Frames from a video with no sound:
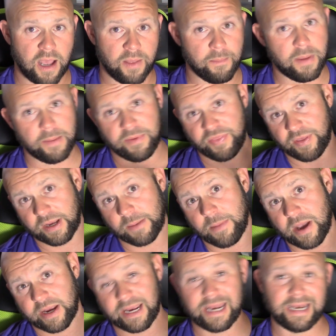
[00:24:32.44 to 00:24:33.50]
maybe think
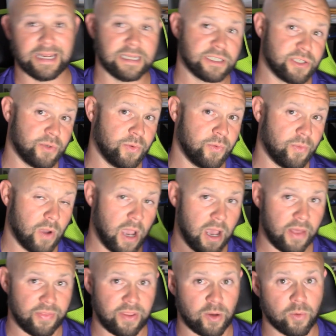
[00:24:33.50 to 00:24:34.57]
about getting into
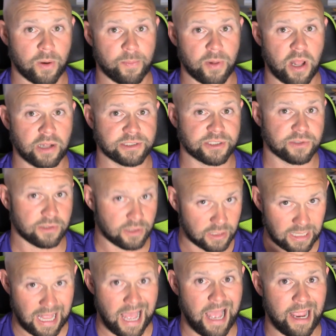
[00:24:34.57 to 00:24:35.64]
the Grip Launch
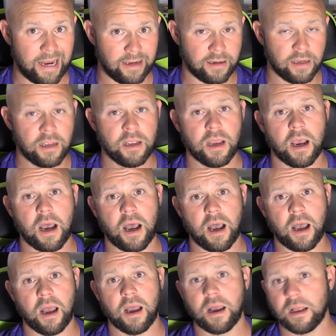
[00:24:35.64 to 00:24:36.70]
line,
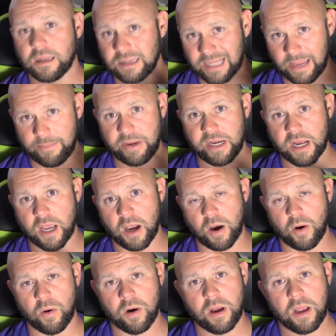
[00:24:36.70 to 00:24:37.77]
let me
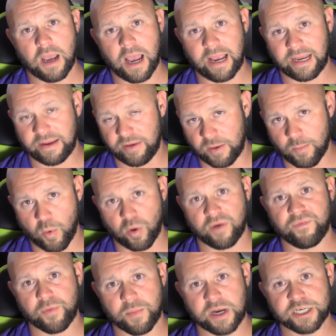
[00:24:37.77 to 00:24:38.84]
know. I can get you more
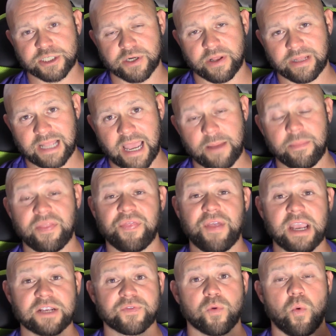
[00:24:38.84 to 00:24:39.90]
information on that. But
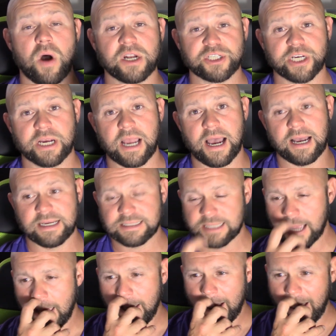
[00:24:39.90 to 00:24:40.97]
thanks for watching, guys.
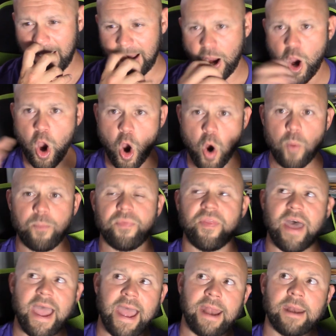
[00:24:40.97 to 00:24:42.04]
I hope
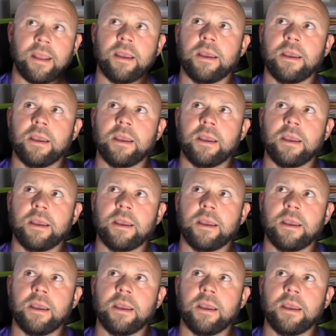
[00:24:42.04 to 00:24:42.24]
that